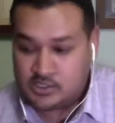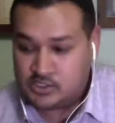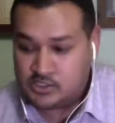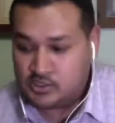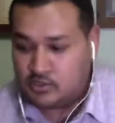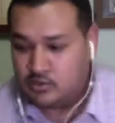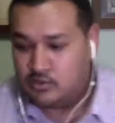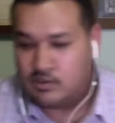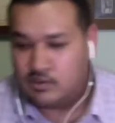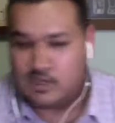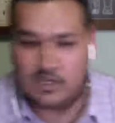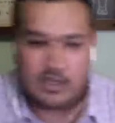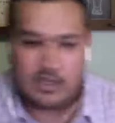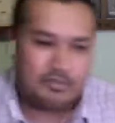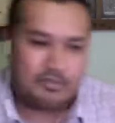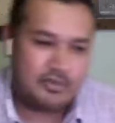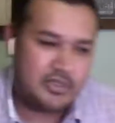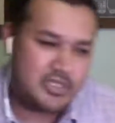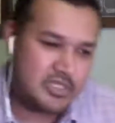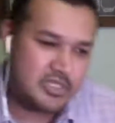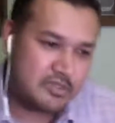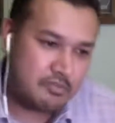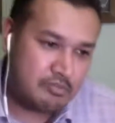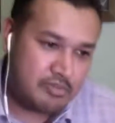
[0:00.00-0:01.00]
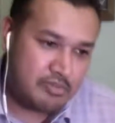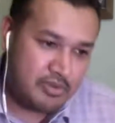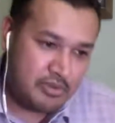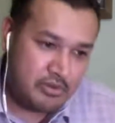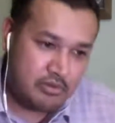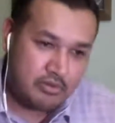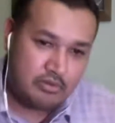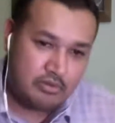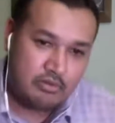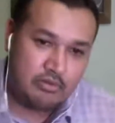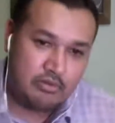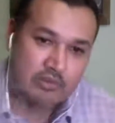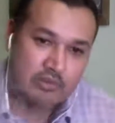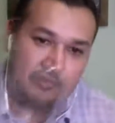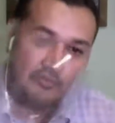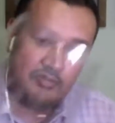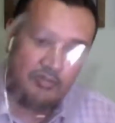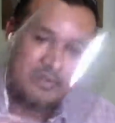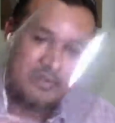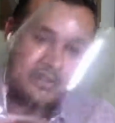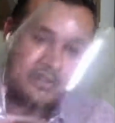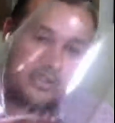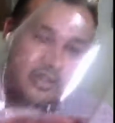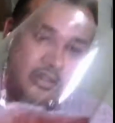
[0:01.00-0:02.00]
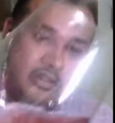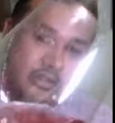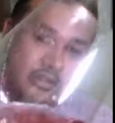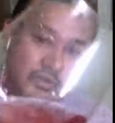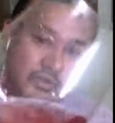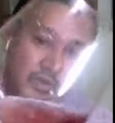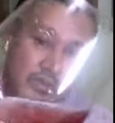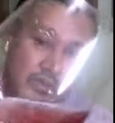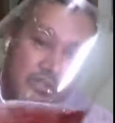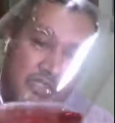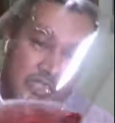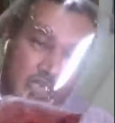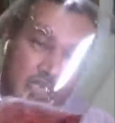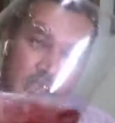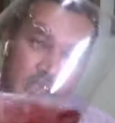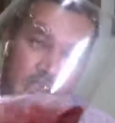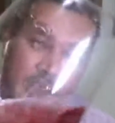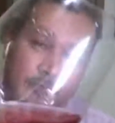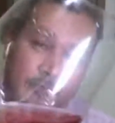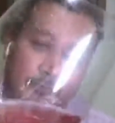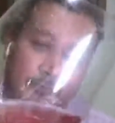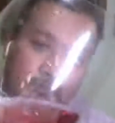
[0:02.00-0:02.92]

So you end up with this beautiful colored rosé.